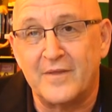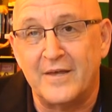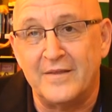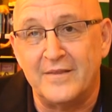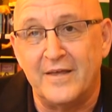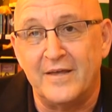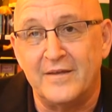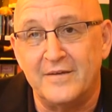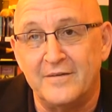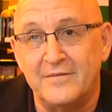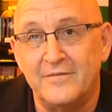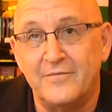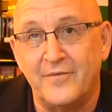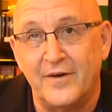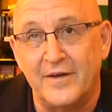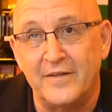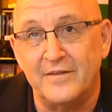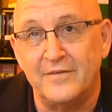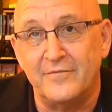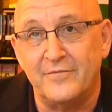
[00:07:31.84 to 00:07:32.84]
And then
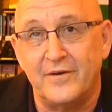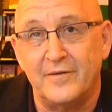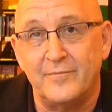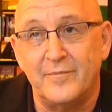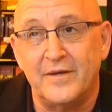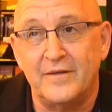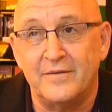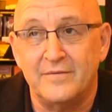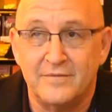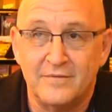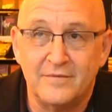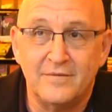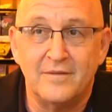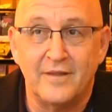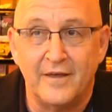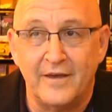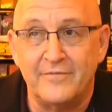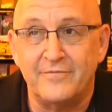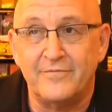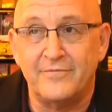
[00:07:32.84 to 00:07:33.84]
finally found my
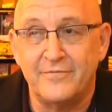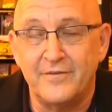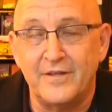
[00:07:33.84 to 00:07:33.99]
life,